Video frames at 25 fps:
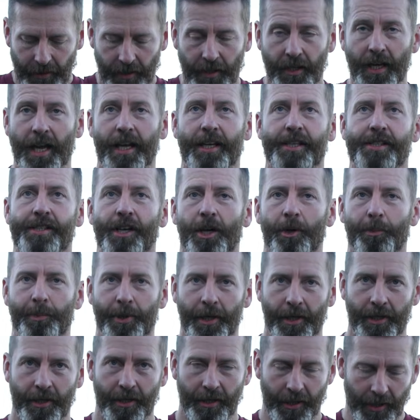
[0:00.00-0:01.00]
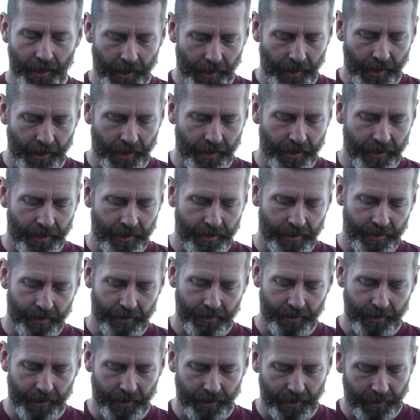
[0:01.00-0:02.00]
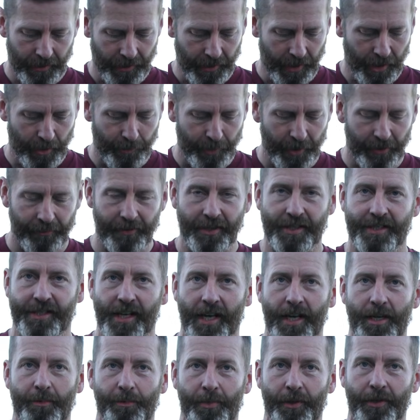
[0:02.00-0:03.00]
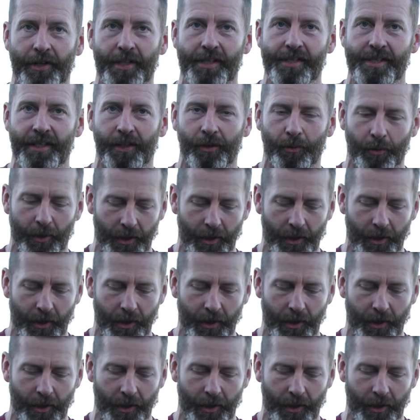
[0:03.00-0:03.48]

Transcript: Next up, and in a bit of a state but they still